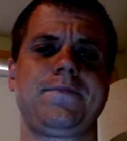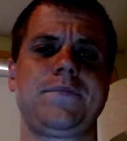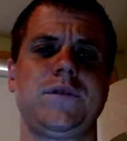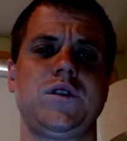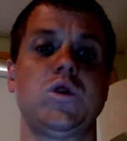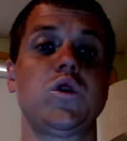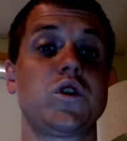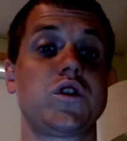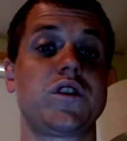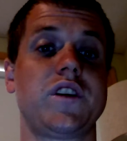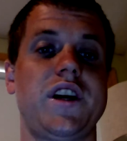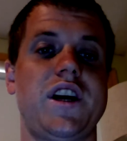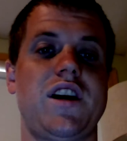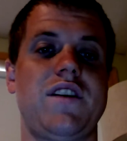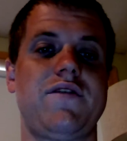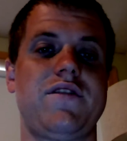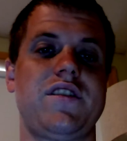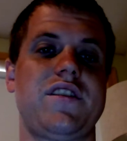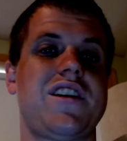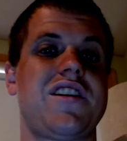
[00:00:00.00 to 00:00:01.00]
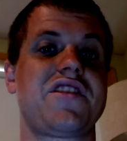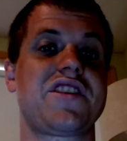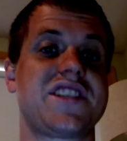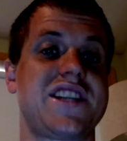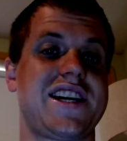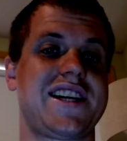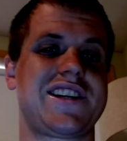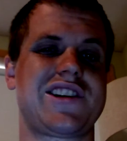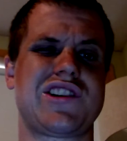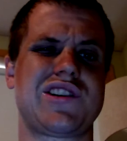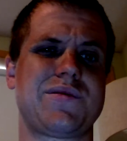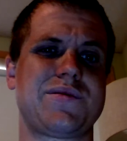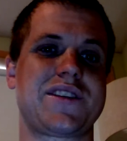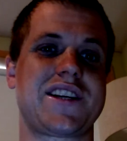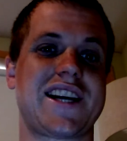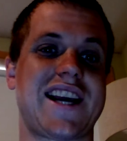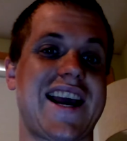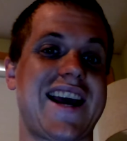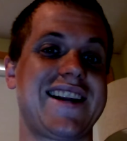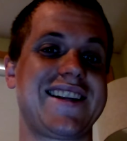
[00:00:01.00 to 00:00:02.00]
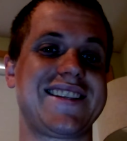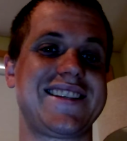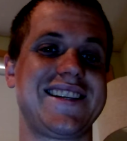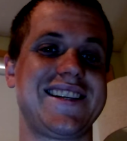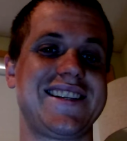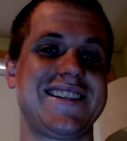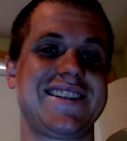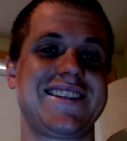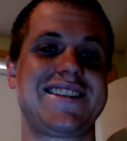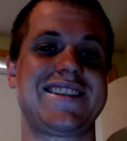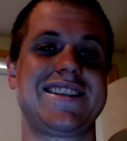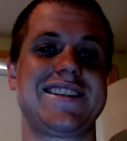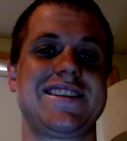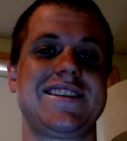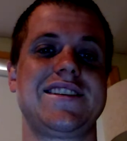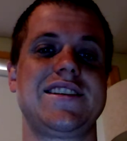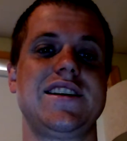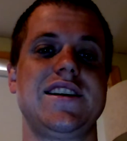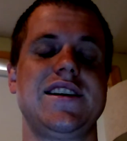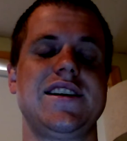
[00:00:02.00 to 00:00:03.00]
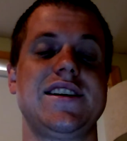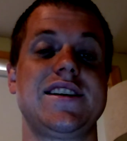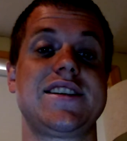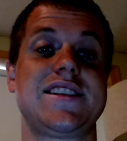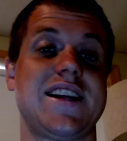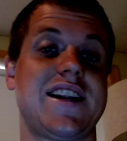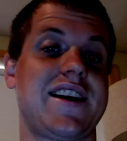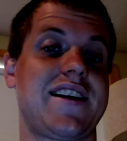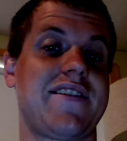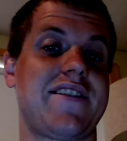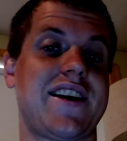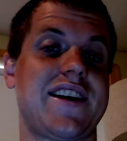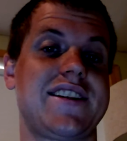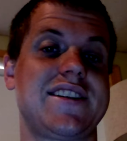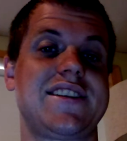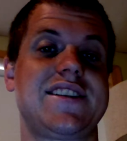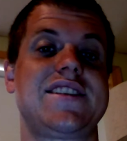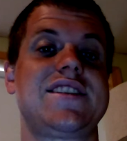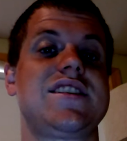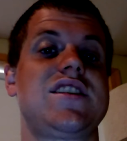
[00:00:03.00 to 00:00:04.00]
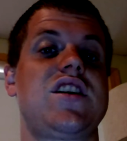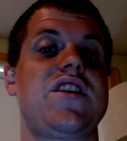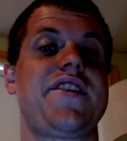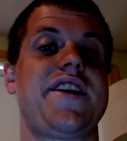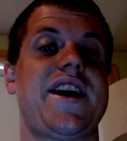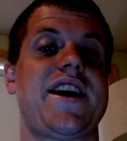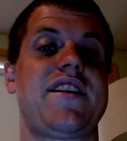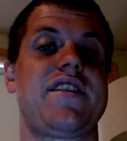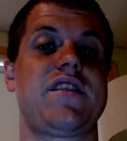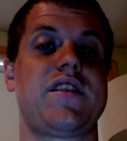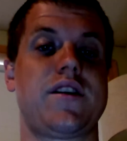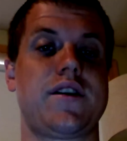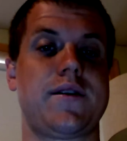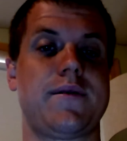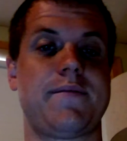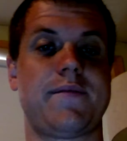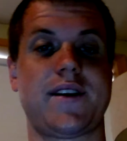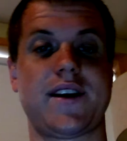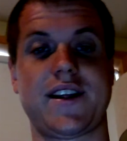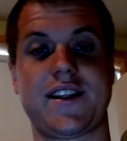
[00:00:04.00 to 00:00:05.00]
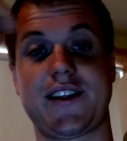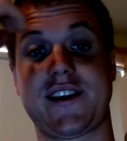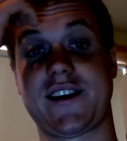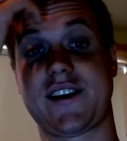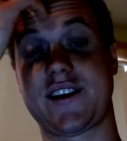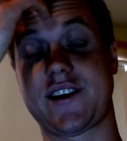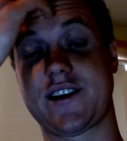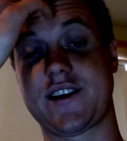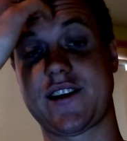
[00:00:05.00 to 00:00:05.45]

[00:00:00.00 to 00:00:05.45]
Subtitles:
was really helpful in understanding terms like antecedents and setting events and all that. I think